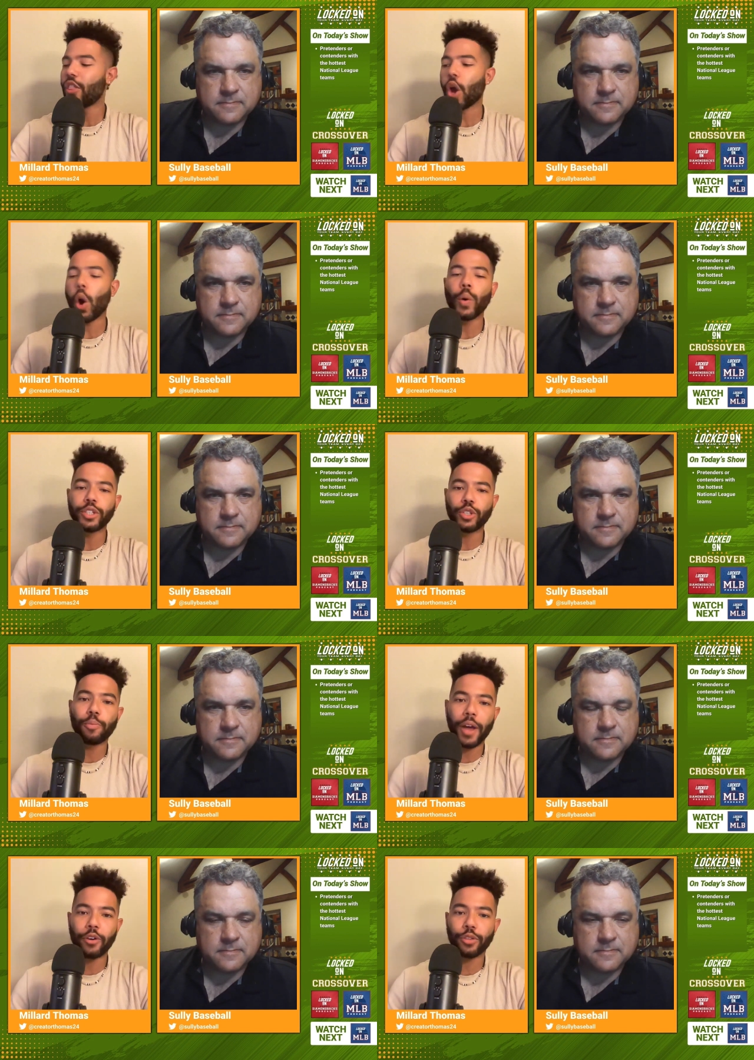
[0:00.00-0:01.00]
Speaker 1: they always do
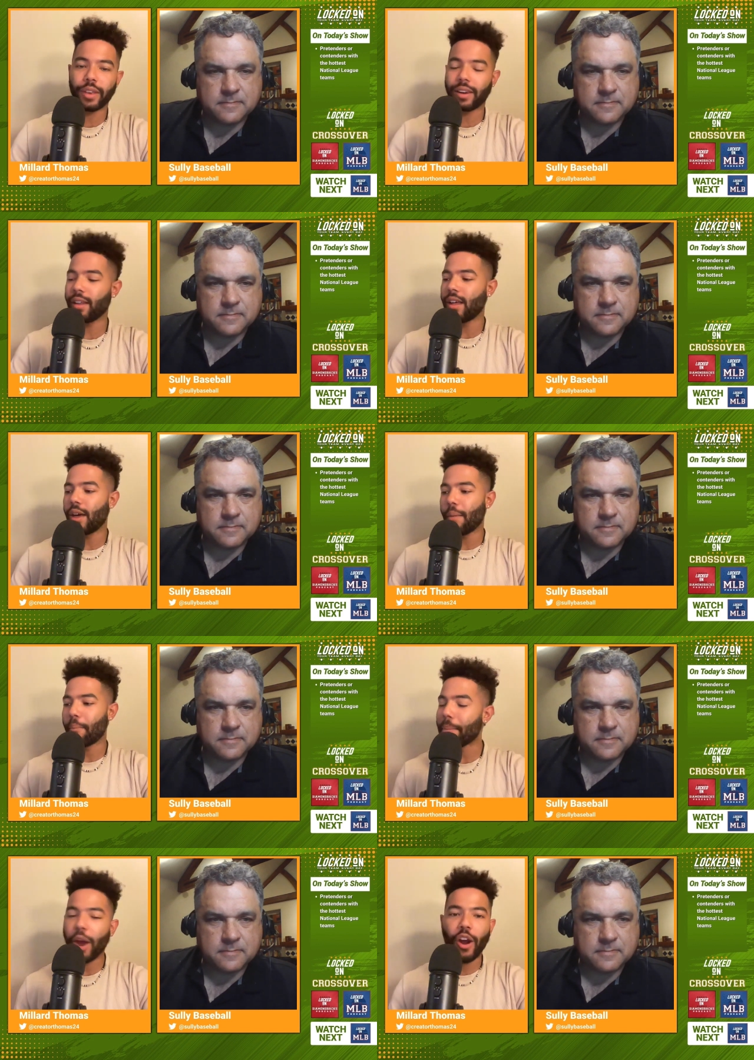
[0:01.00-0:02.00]
better than
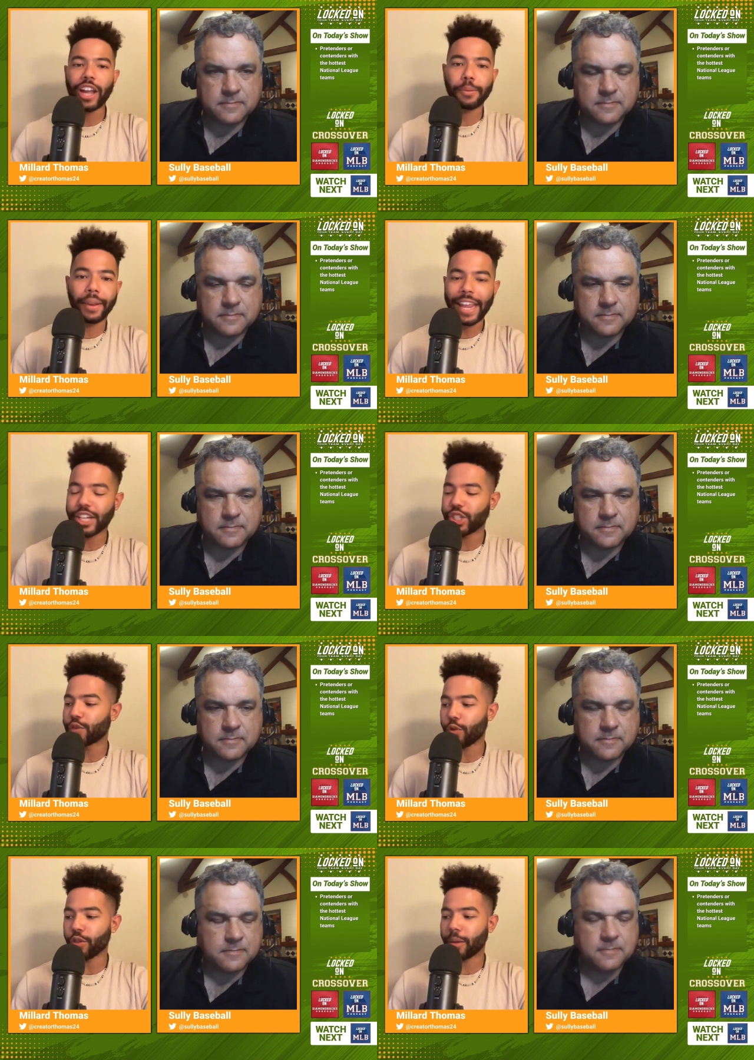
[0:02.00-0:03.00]
maybe our expectations
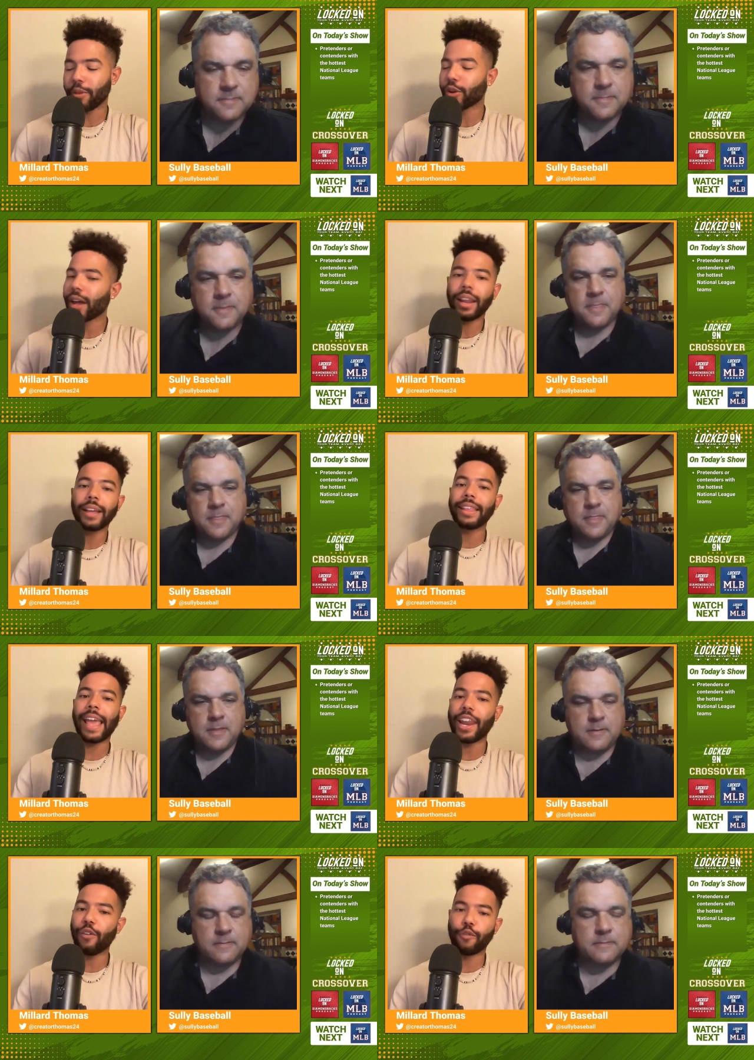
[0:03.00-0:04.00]
for them. They're kind of like the
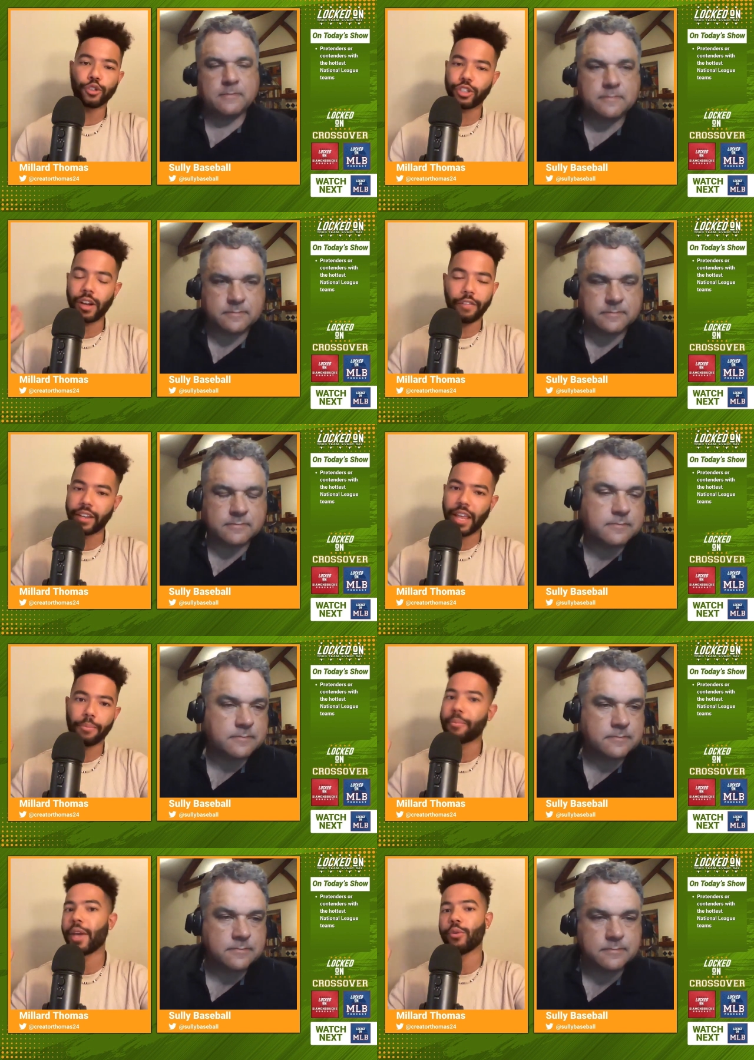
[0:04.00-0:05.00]
N L version of the
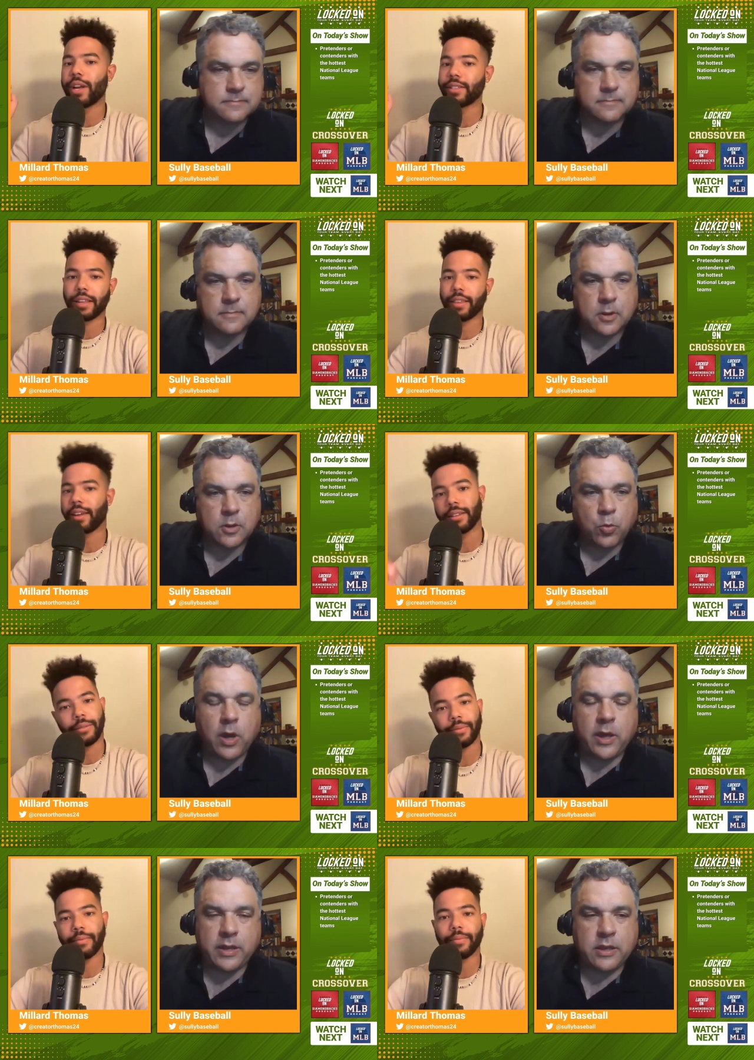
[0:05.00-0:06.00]
Tampa Bay Rays, I think.
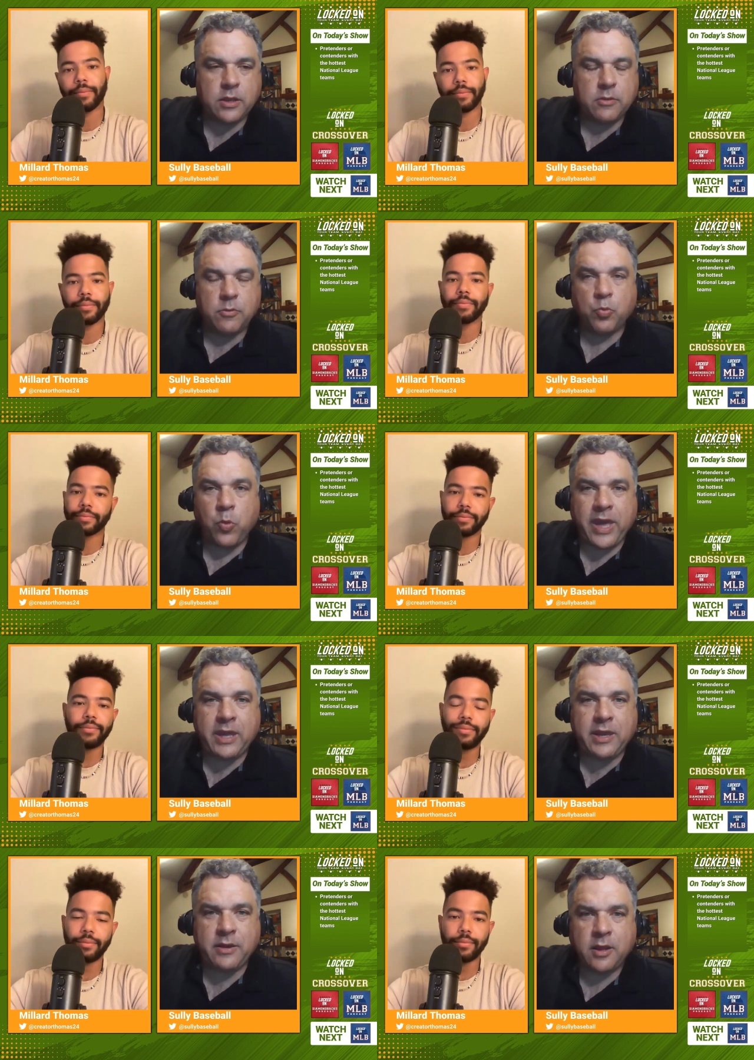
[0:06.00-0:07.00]
Speaker 2: Well, and
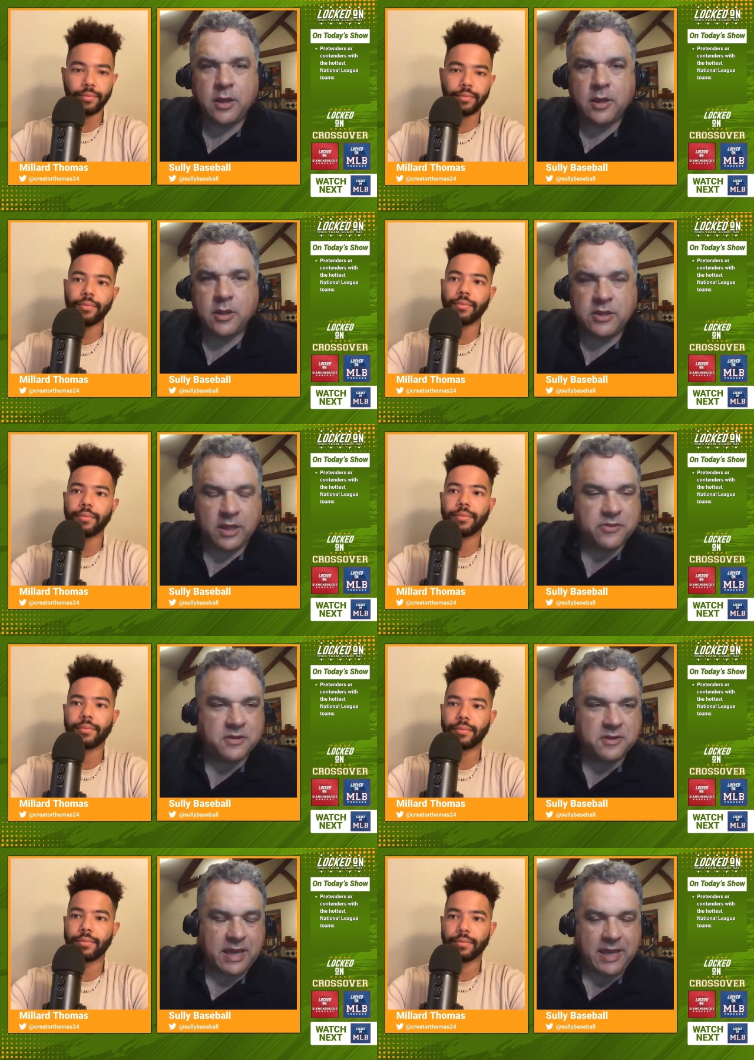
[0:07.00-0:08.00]
Wade the
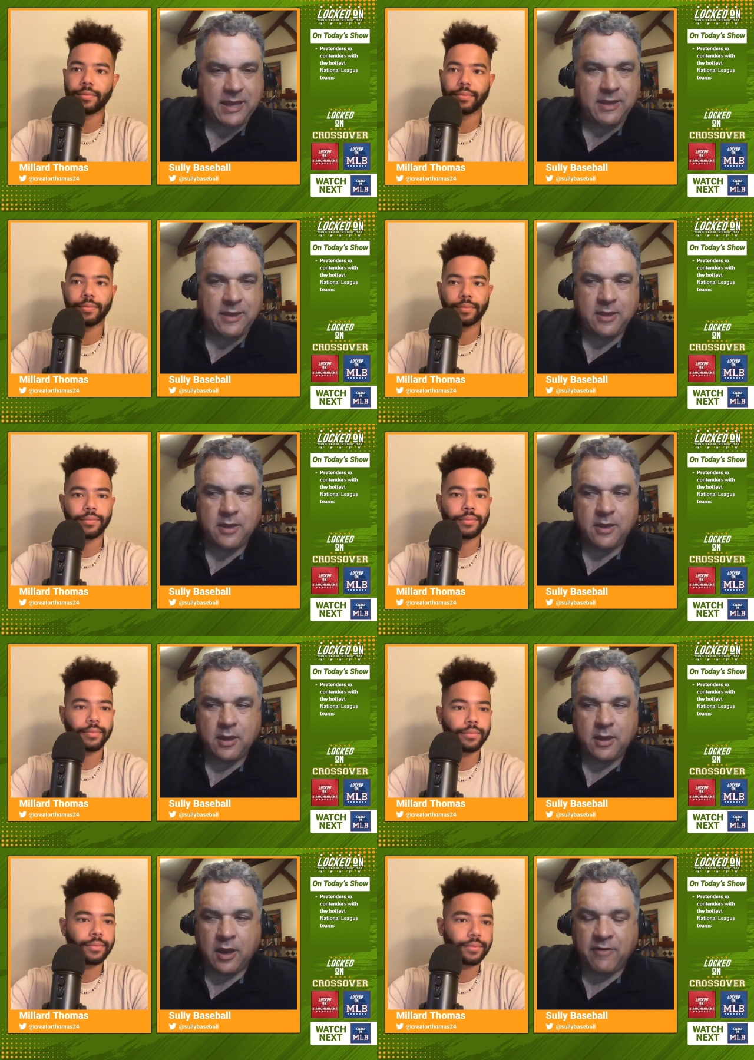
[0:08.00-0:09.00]
other day
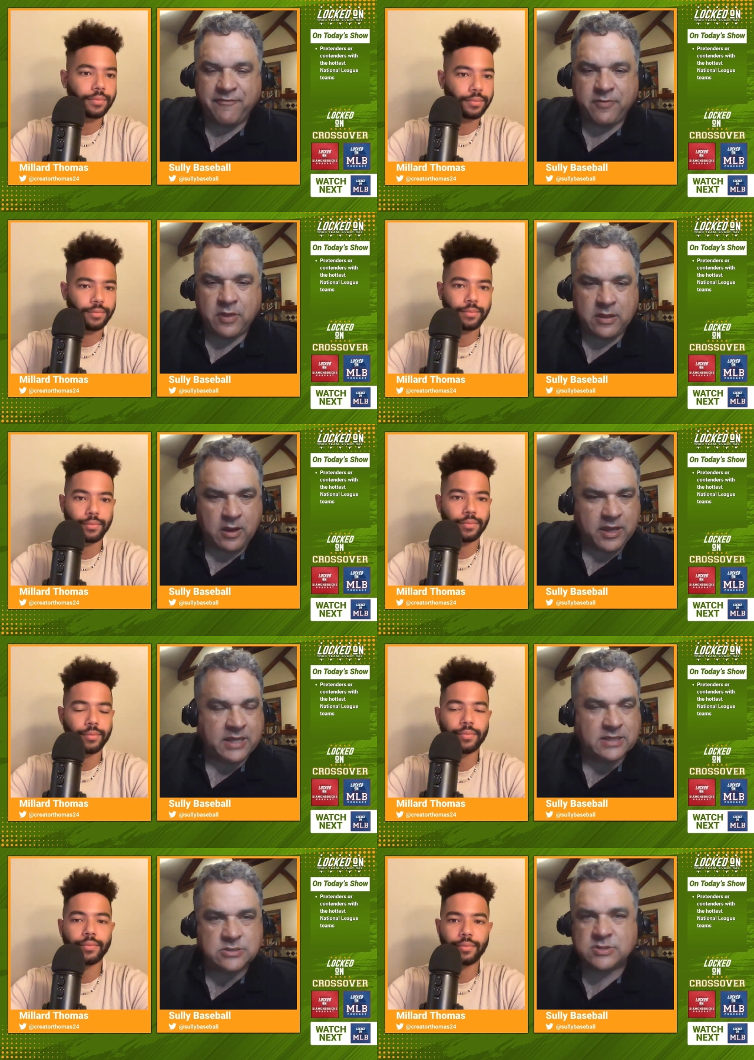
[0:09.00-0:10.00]
off in,
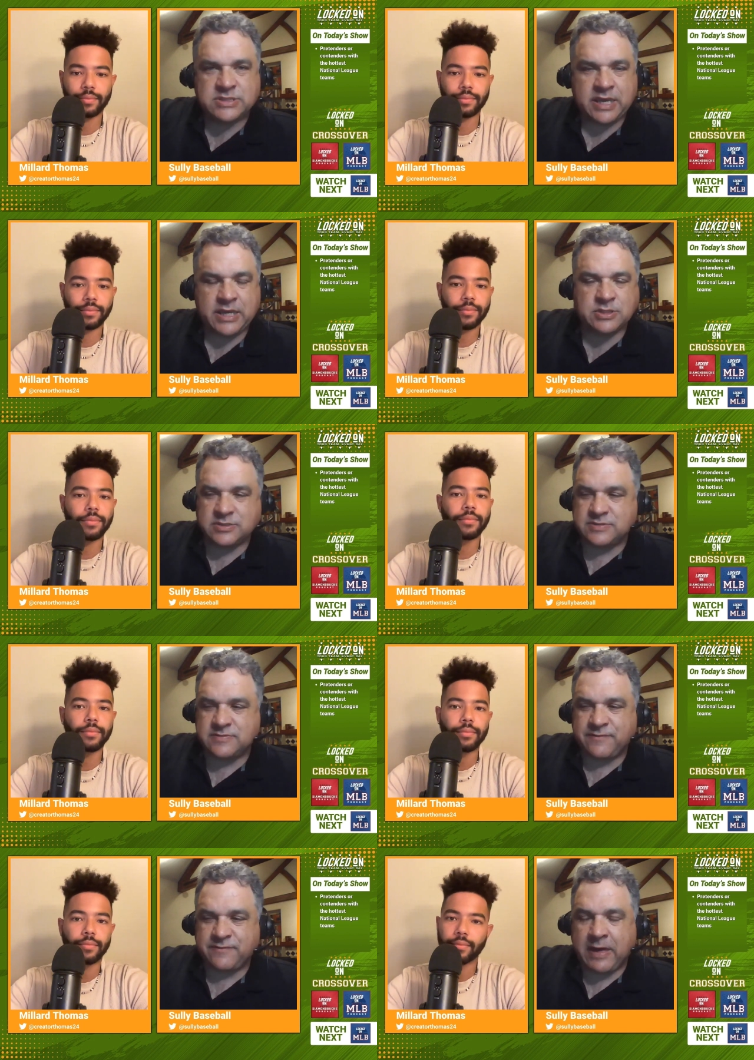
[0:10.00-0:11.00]
against Los
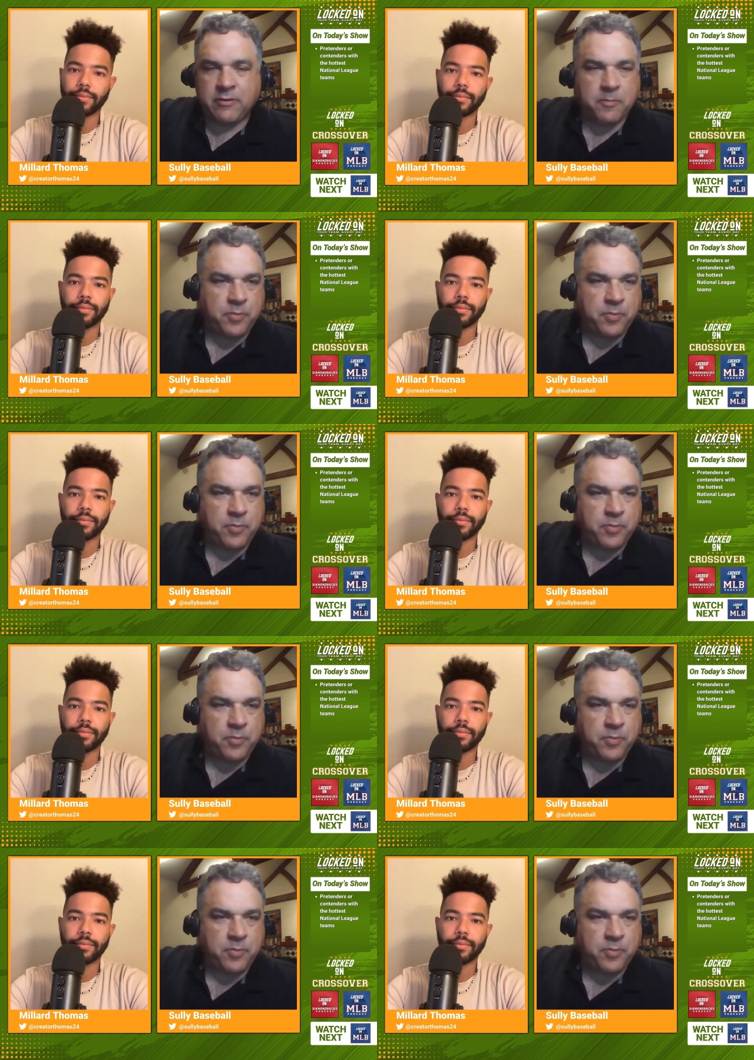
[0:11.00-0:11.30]
Angeles, fouled the